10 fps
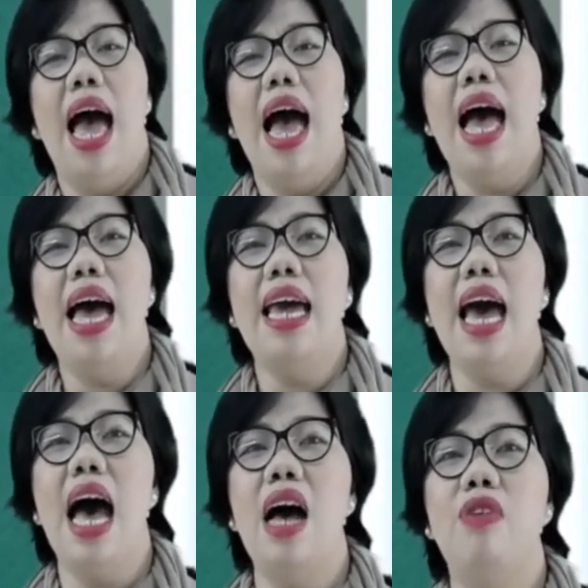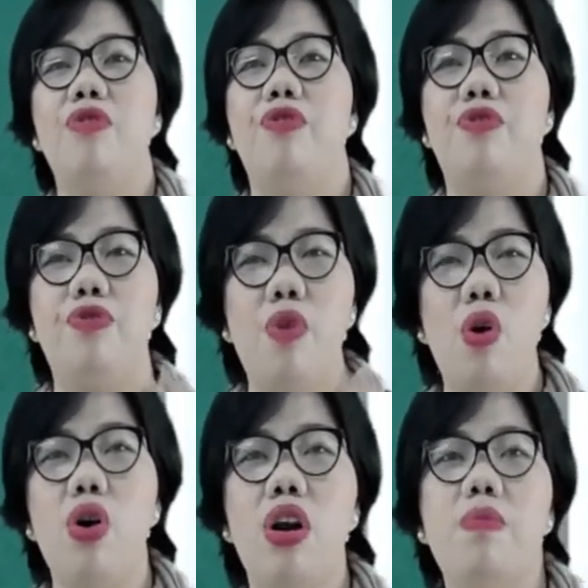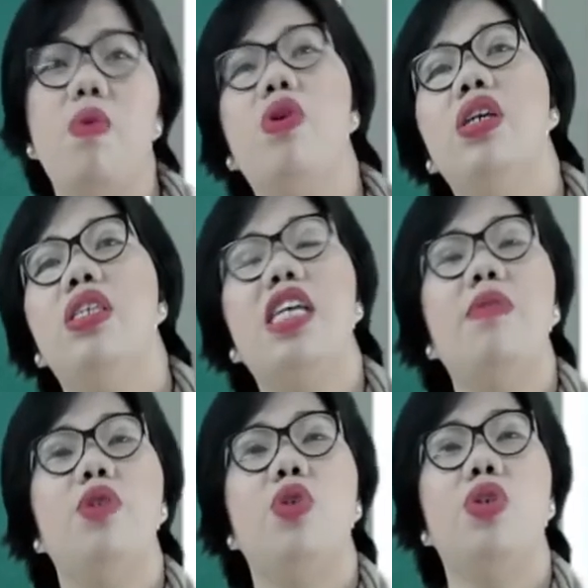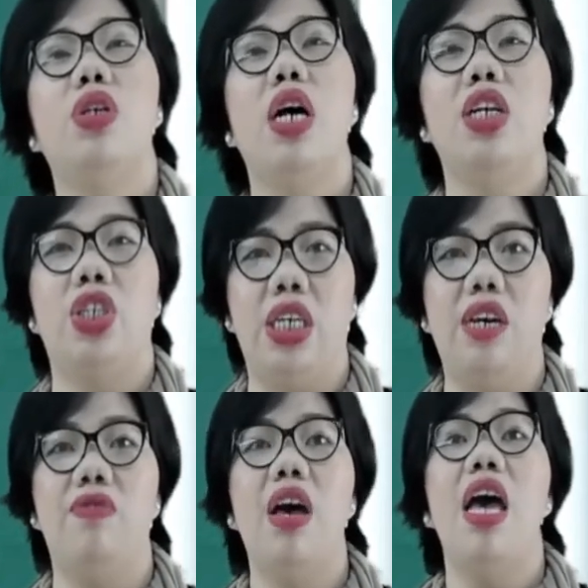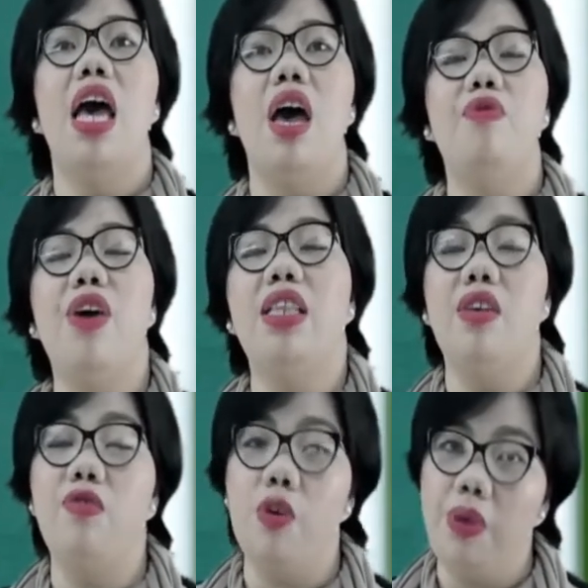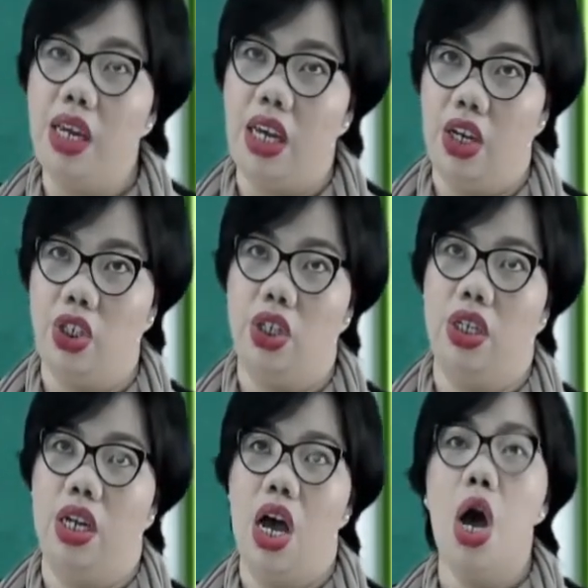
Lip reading: I have 4 more tips to achieve effective communication.